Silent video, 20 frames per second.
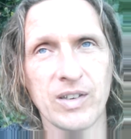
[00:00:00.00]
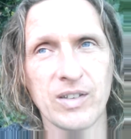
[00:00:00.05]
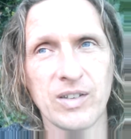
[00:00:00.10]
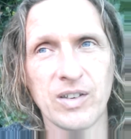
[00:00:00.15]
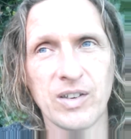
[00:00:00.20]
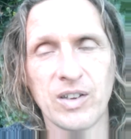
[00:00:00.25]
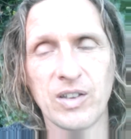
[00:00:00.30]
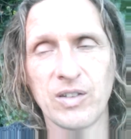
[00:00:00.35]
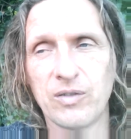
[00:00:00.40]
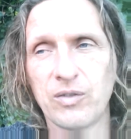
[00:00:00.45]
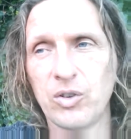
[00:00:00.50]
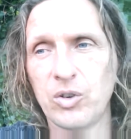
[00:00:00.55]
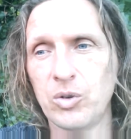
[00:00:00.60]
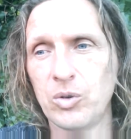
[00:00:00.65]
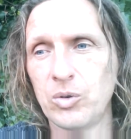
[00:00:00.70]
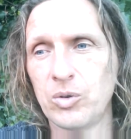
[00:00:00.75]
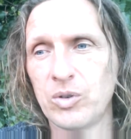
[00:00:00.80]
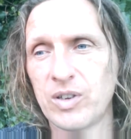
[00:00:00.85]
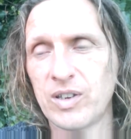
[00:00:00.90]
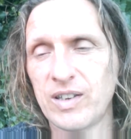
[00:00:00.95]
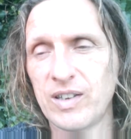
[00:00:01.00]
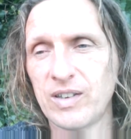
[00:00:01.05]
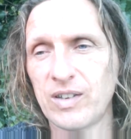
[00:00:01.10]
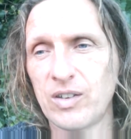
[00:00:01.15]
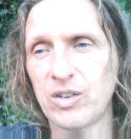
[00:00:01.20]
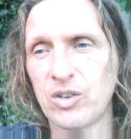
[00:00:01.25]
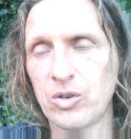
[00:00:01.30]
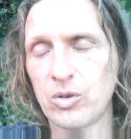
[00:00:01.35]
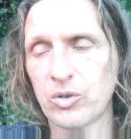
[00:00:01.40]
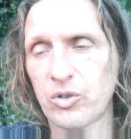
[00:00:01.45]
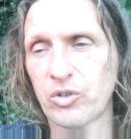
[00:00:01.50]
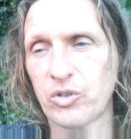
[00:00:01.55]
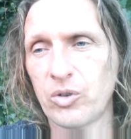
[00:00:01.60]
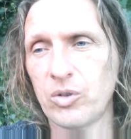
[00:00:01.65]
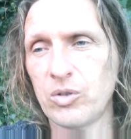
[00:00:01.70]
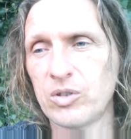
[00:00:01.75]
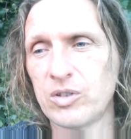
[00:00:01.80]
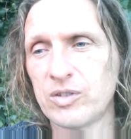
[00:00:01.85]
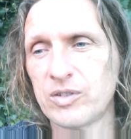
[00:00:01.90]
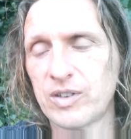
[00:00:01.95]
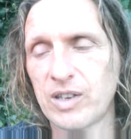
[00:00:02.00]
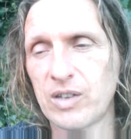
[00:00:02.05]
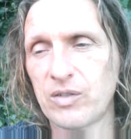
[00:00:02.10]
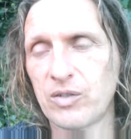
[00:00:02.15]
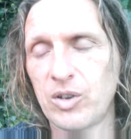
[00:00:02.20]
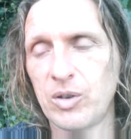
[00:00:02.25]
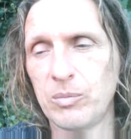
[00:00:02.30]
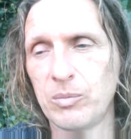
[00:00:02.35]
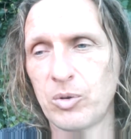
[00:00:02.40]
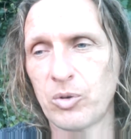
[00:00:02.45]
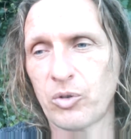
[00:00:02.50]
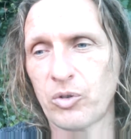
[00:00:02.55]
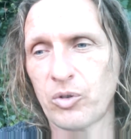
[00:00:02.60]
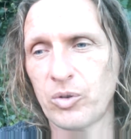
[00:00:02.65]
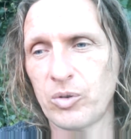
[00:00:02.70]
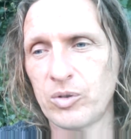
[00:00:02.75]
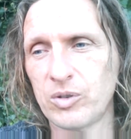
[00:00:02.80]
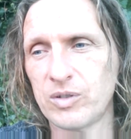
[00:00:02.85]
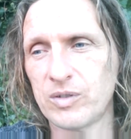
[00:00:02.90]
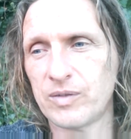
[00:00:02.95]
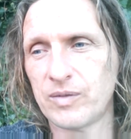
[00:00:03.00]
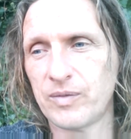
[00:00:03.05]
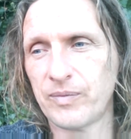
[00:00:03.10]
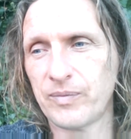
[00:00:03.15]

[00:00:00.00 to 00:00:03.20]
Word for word: to give you his, your soul, to give him your soul.